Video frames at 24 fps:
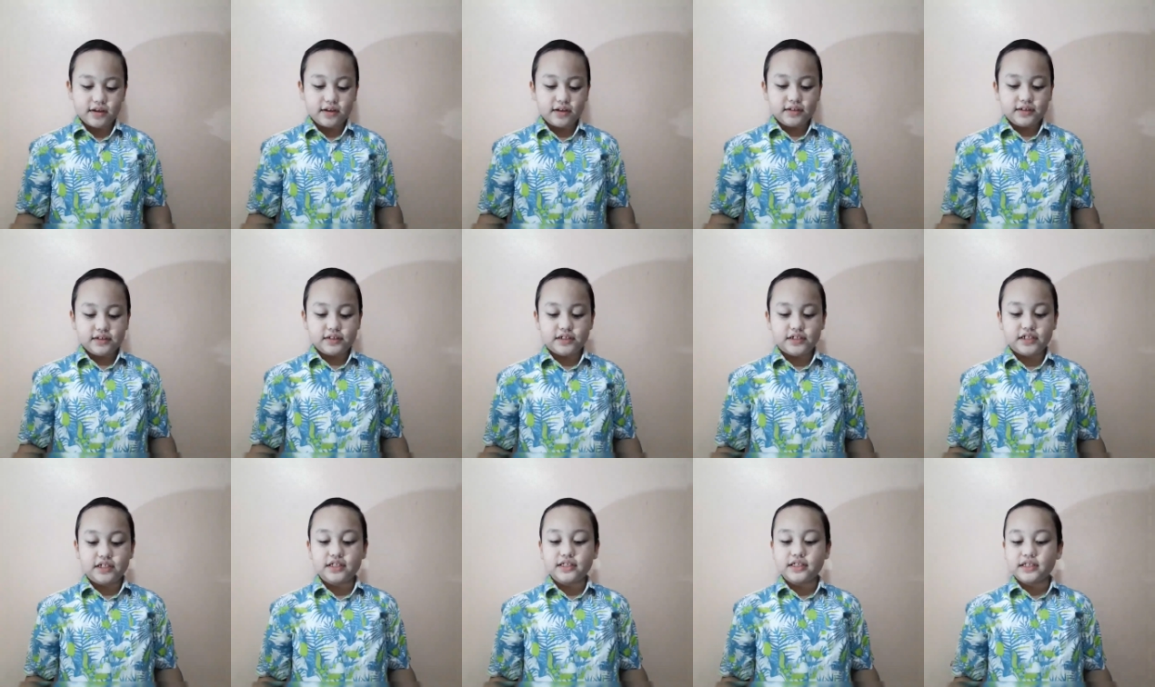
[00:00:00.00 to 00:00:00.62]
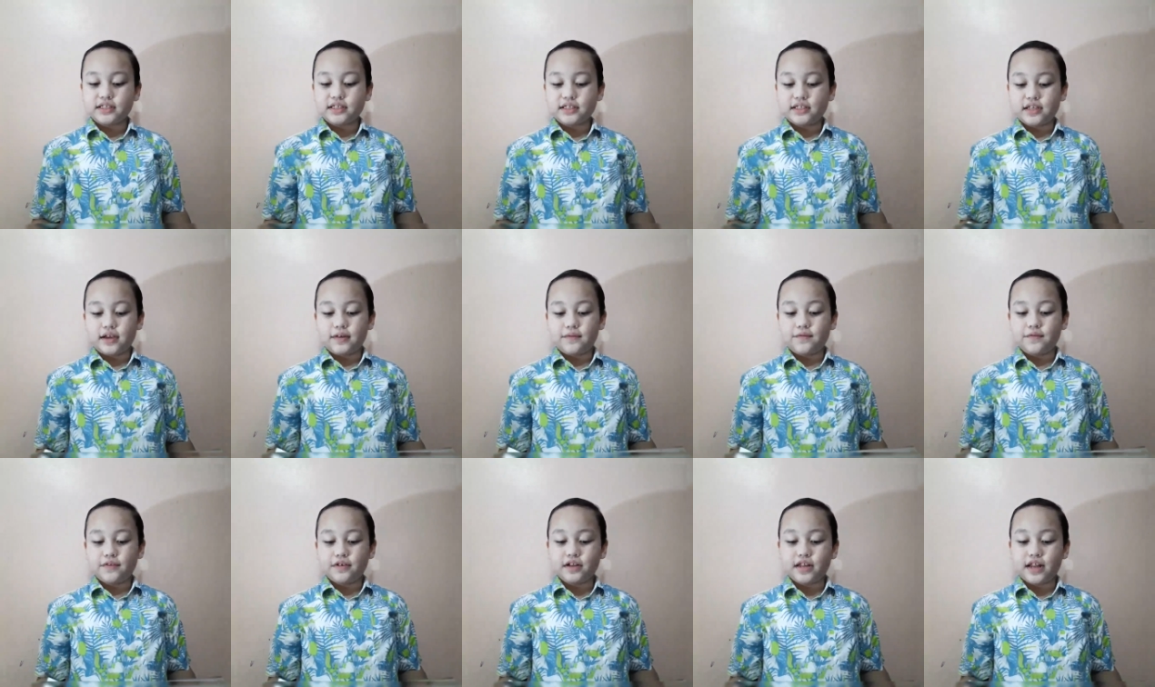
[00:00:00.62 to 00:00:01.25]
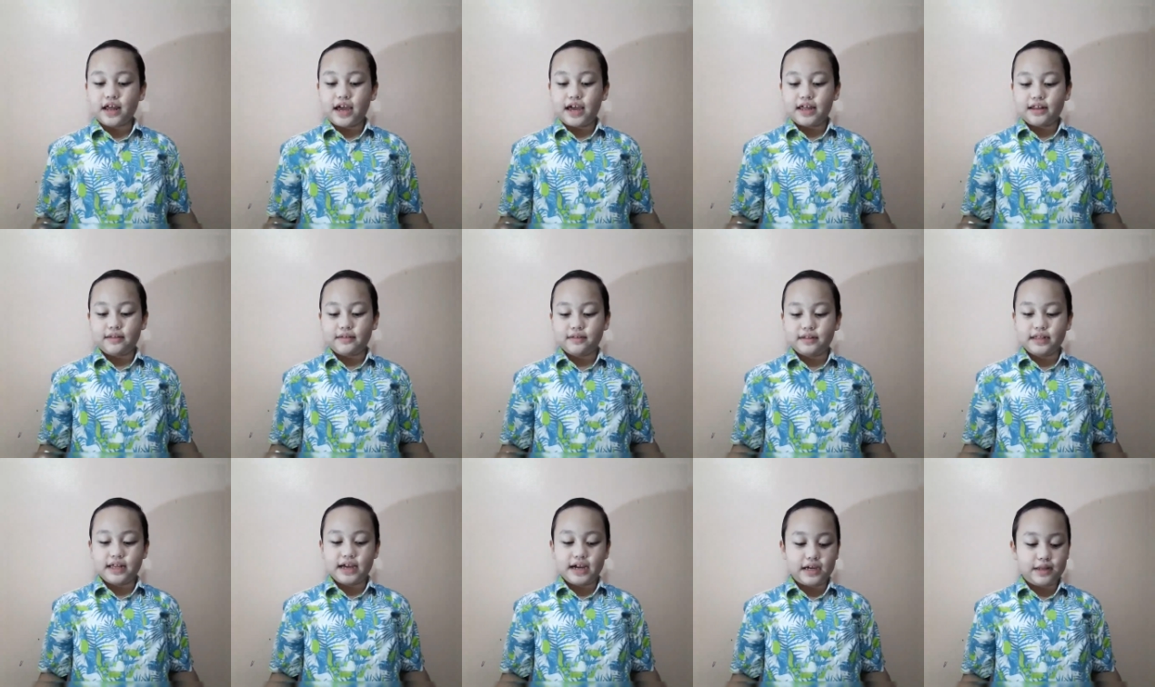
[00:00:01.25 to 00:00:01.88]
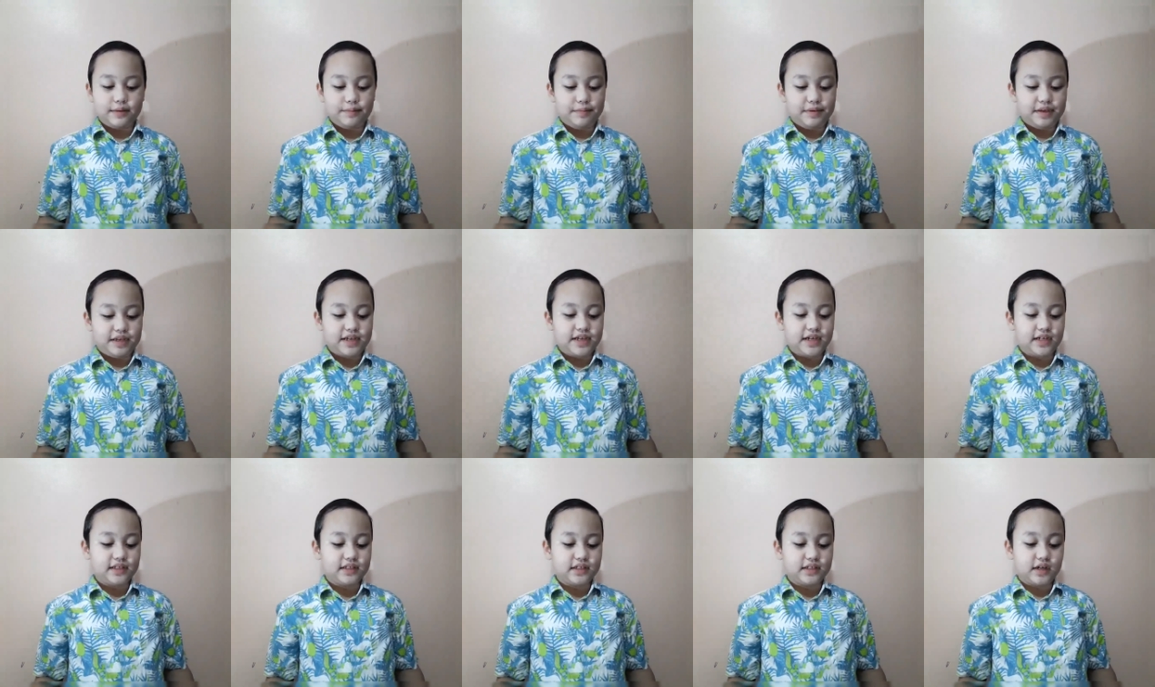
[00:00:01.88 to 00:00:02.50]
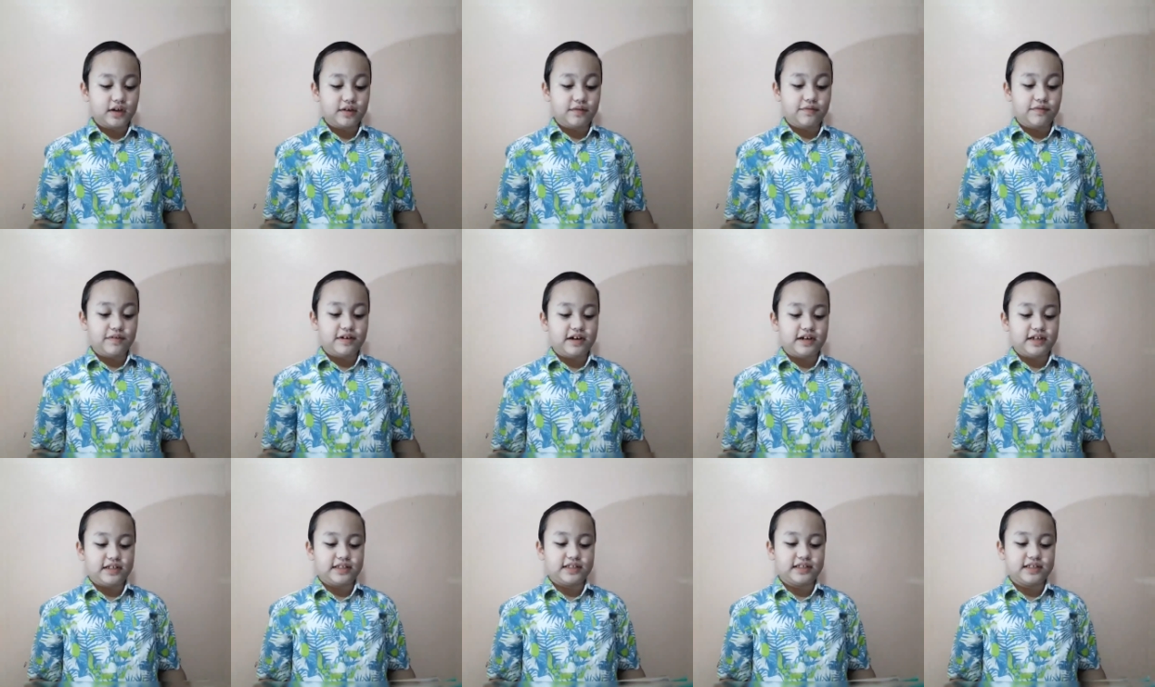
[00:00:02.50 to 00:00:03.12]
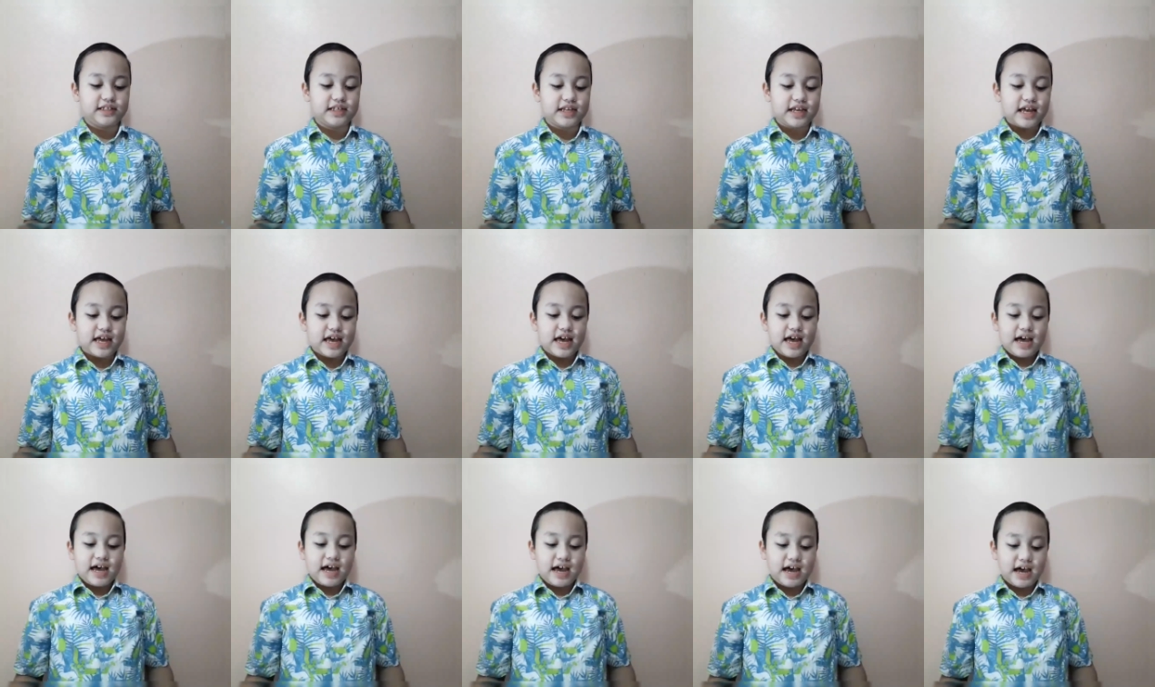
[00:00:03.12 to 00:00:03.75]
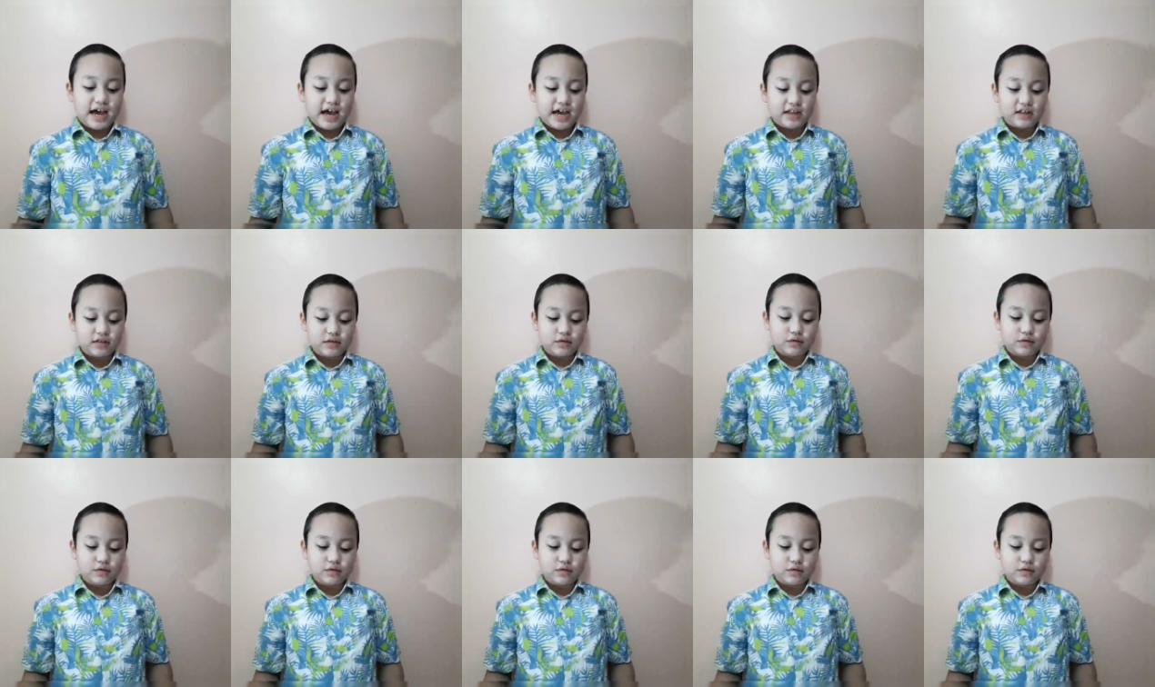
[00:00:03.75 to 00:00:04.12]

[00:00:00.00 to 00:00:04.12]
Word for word: Jesus suffered and died because of us and